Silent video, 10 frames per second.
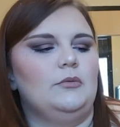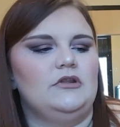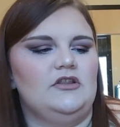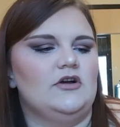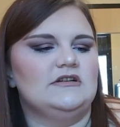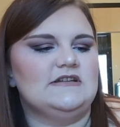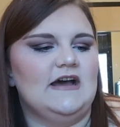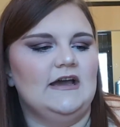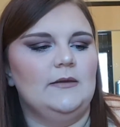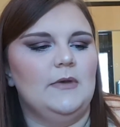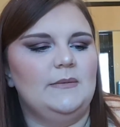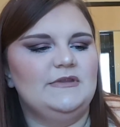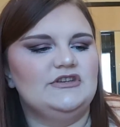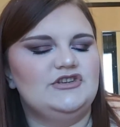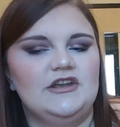a really long time. I'm
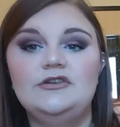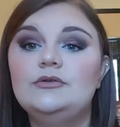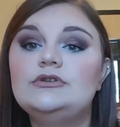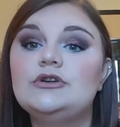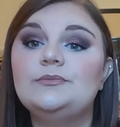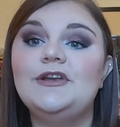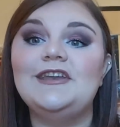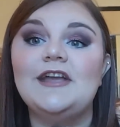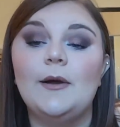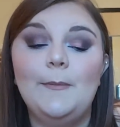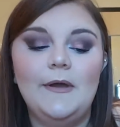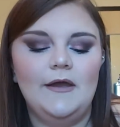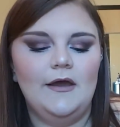in the shade Neutral Medium.